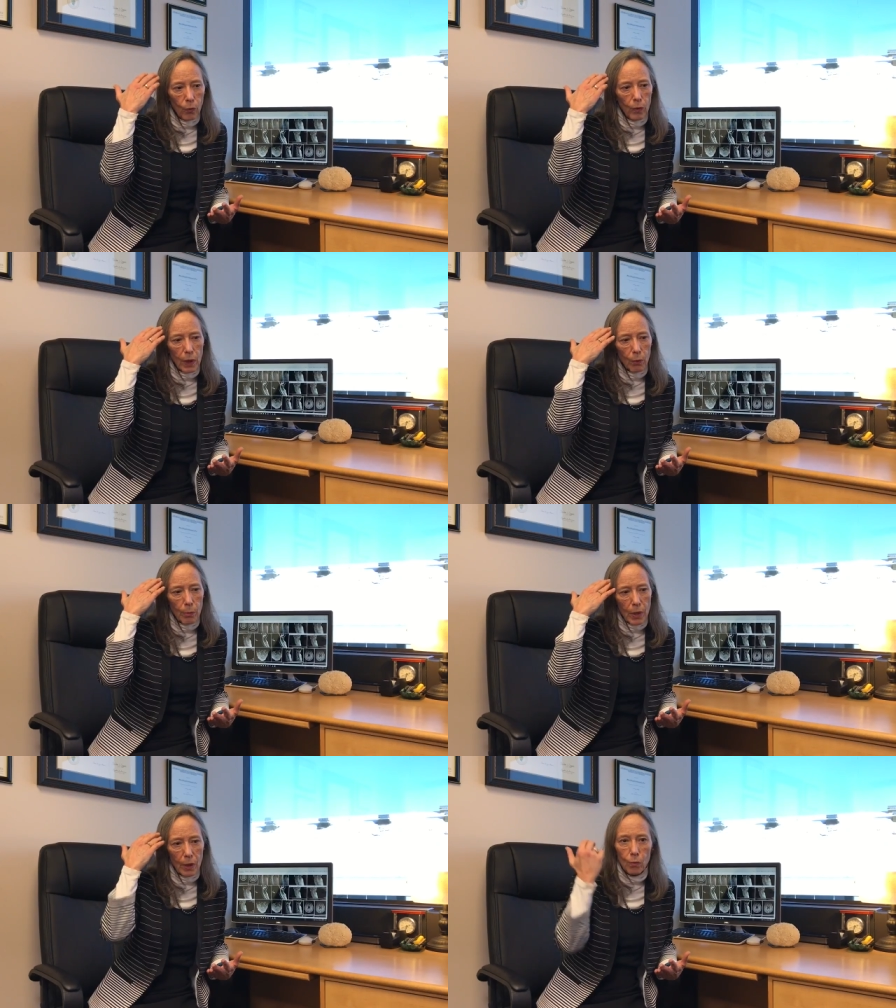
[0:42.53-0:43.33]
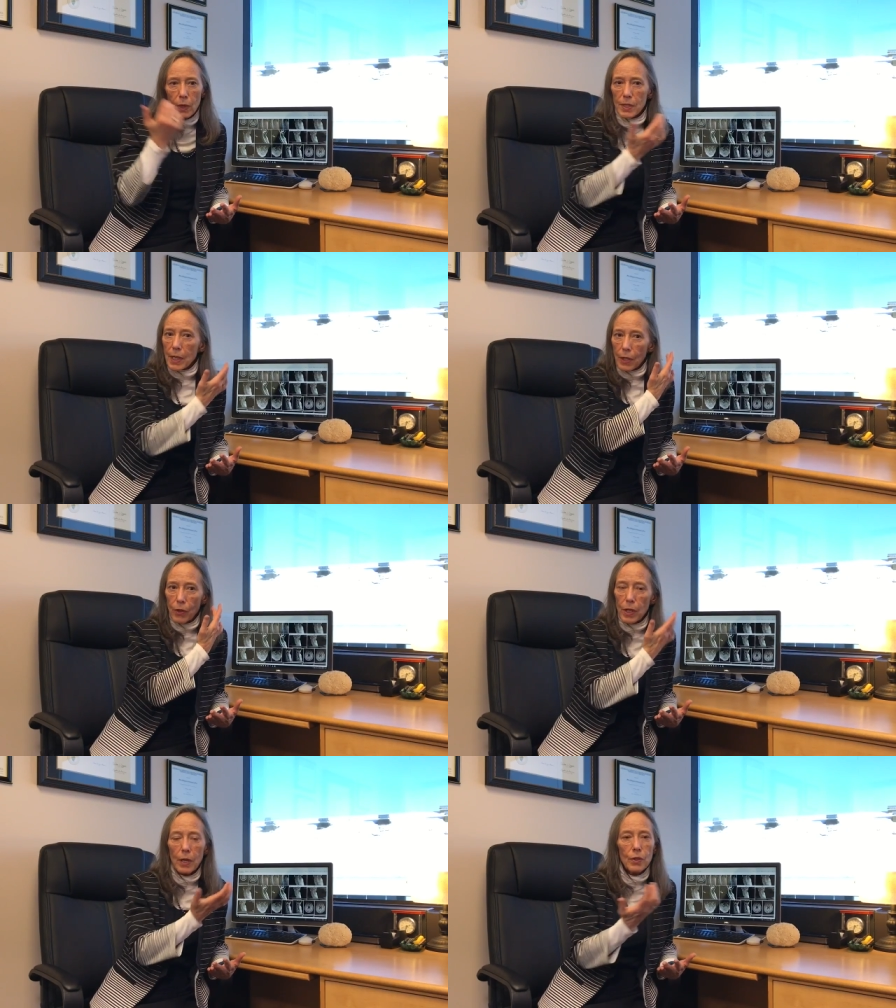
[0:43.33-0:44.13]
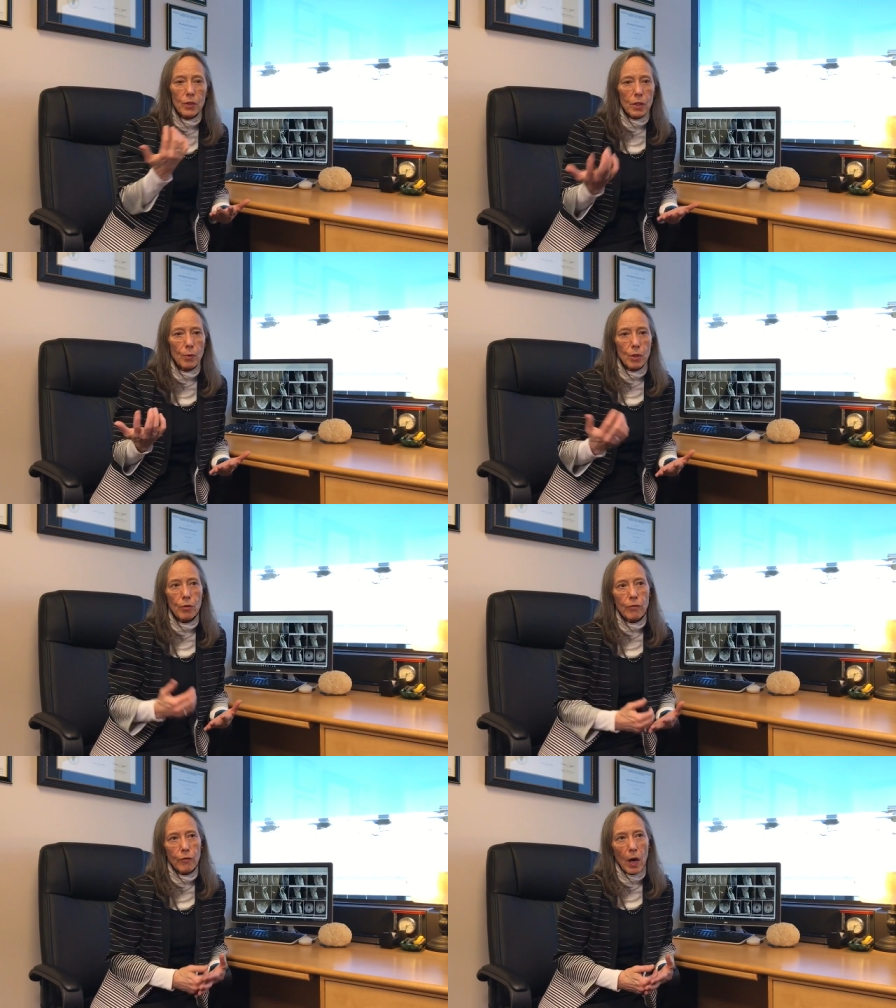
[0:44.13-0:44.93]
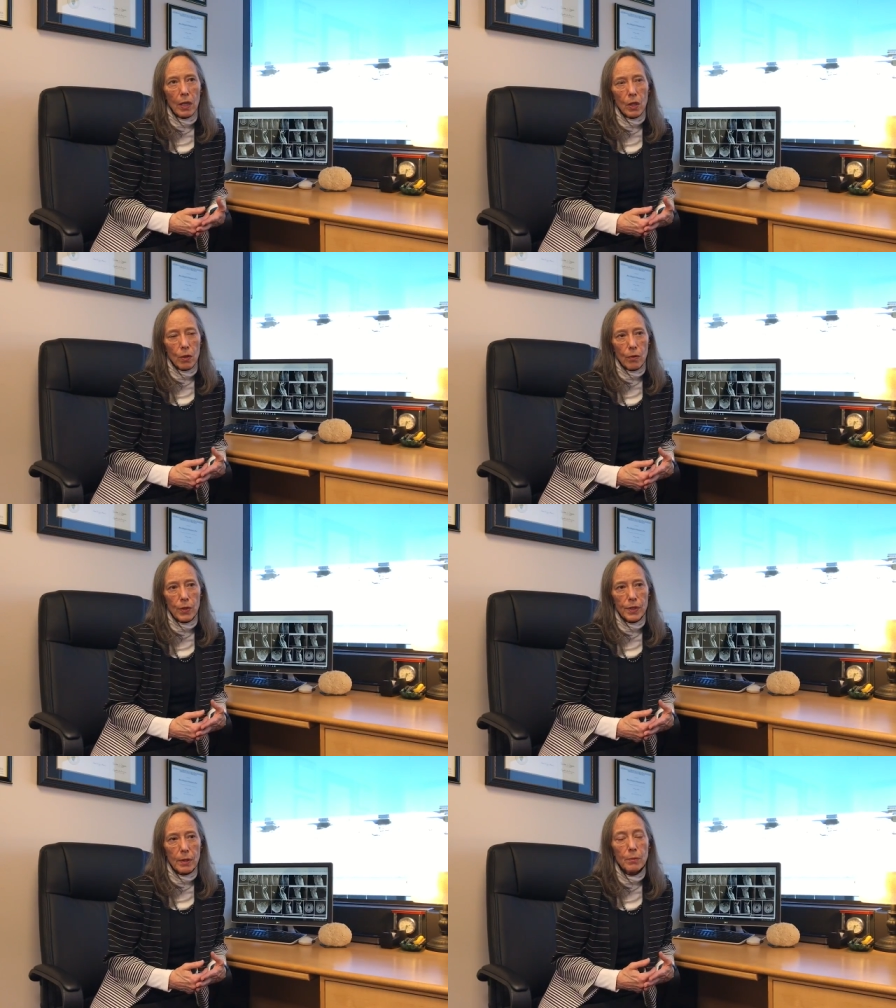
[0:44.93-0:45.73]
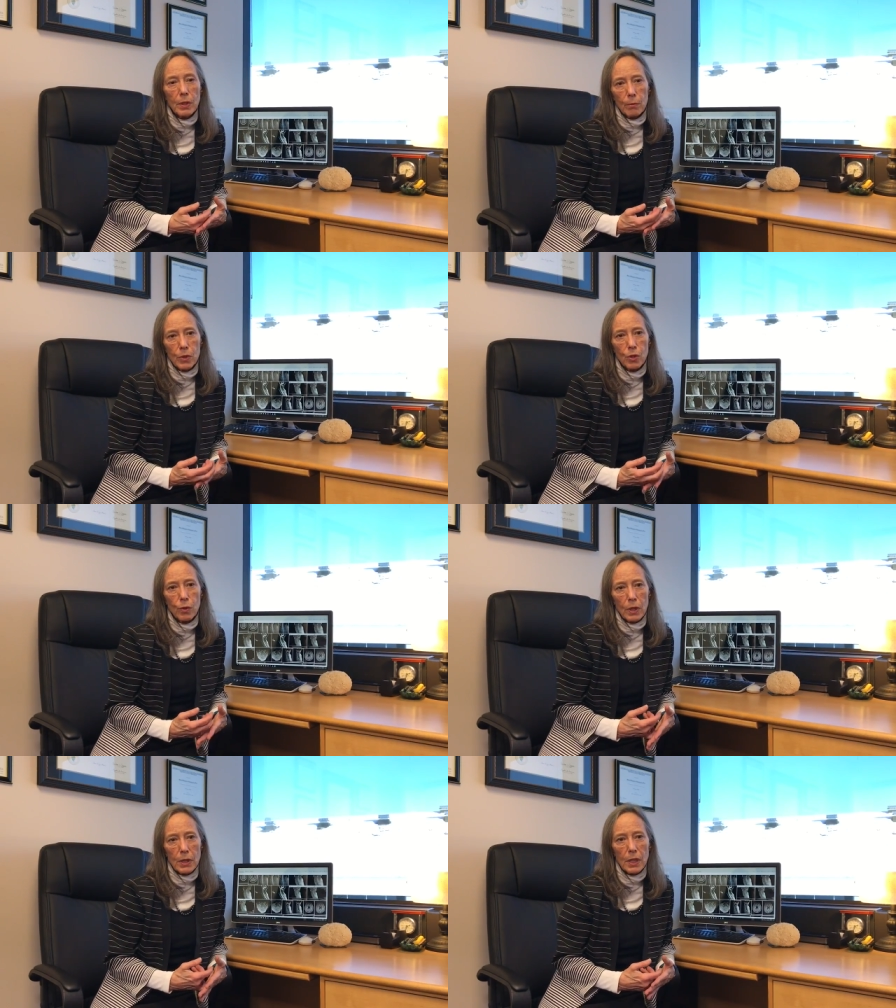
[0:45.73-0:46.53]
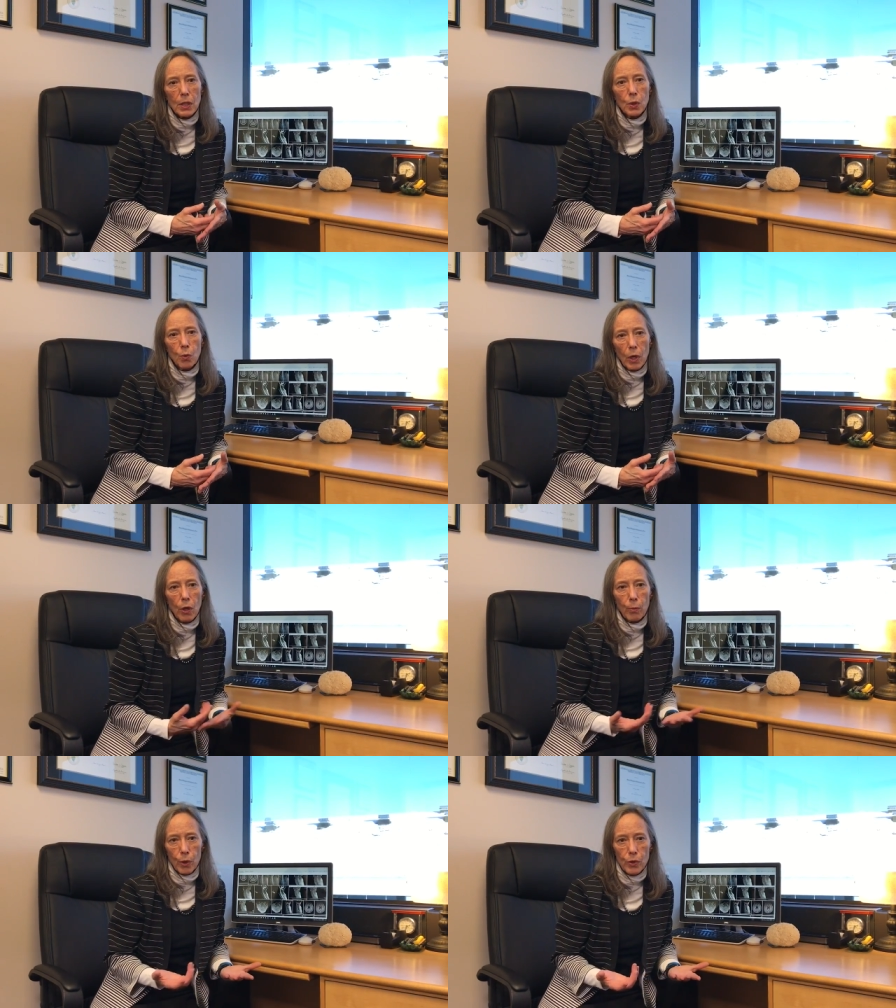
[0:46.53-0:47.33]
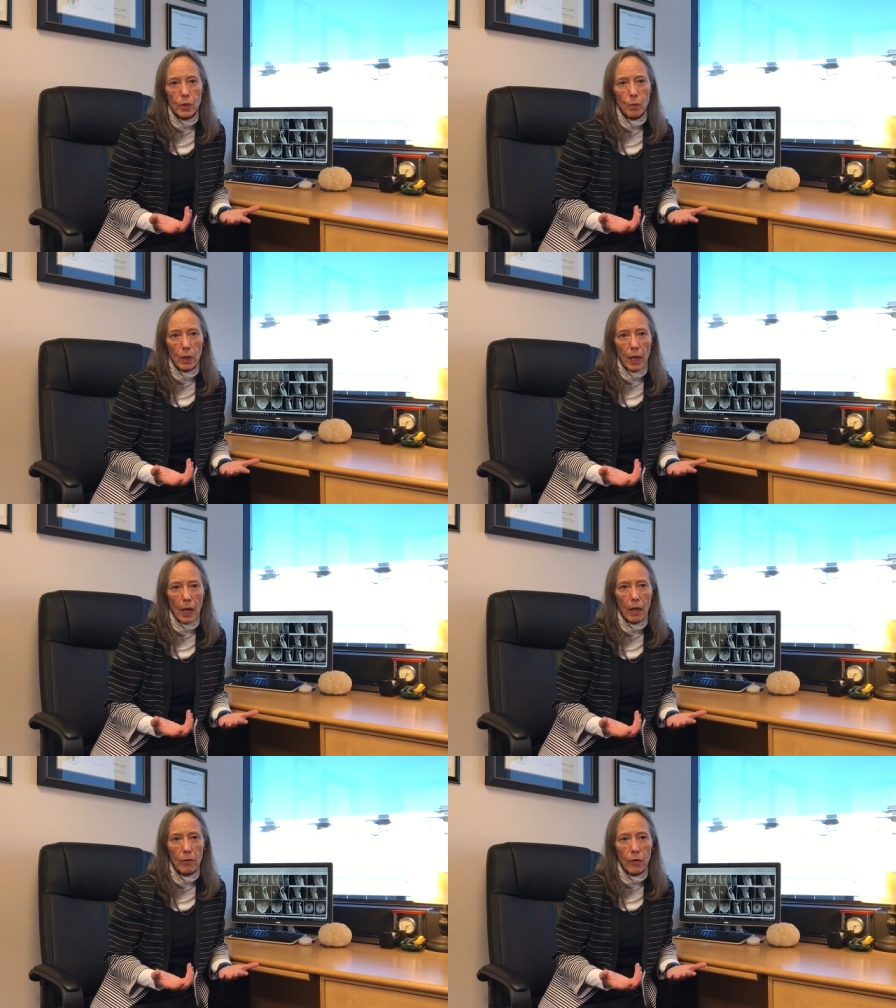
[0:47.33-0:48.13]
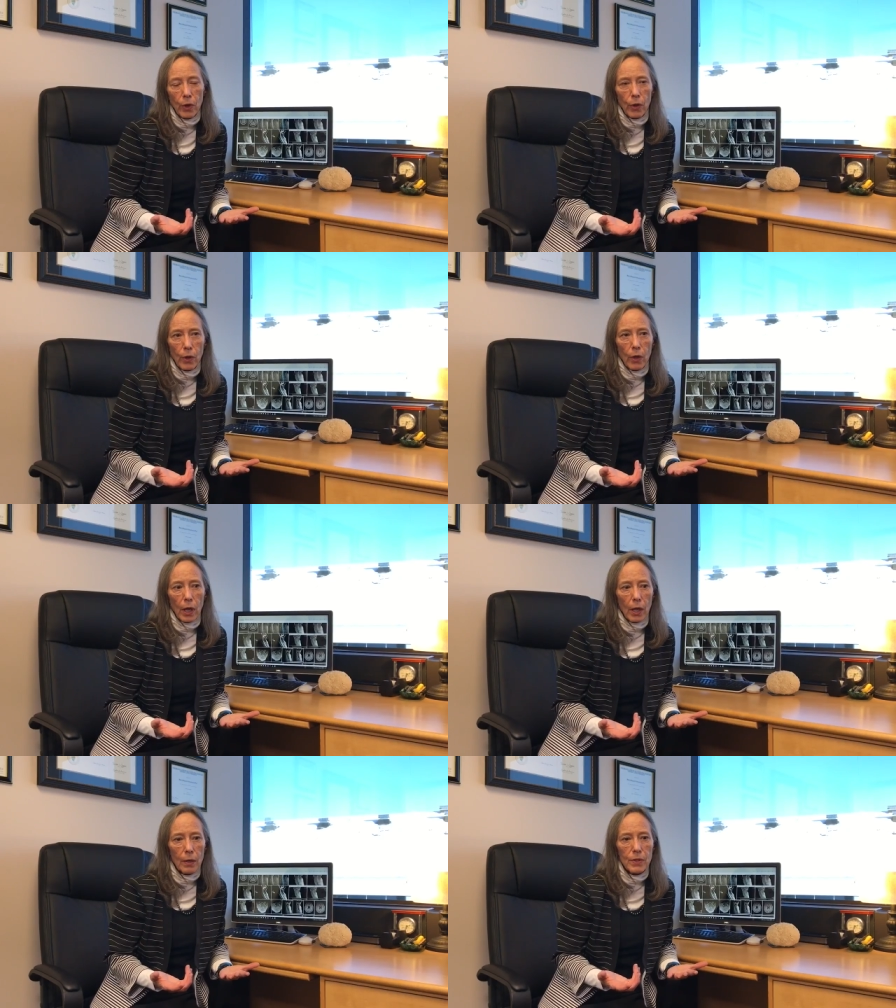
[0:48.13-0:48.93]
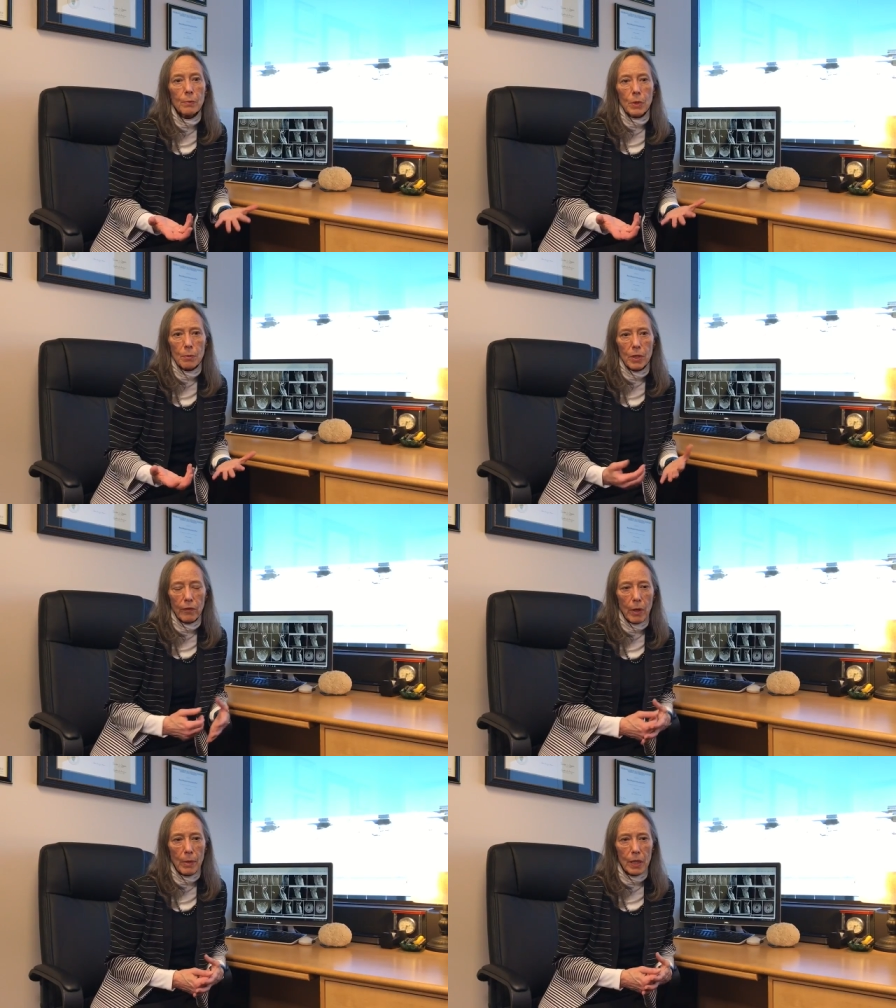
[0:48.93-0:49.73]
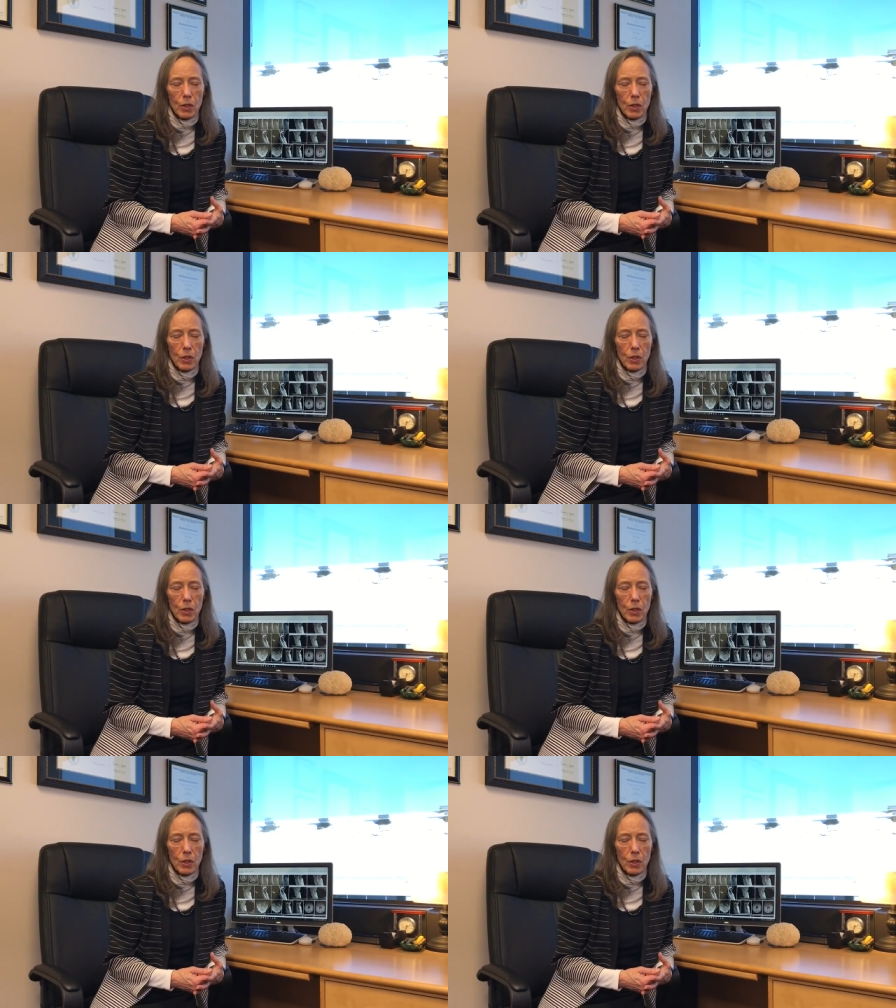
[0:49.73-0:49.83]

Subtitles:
it will be on one side or the other. So when you follow the symptoms, you can tell where a person will have symptoms of MS.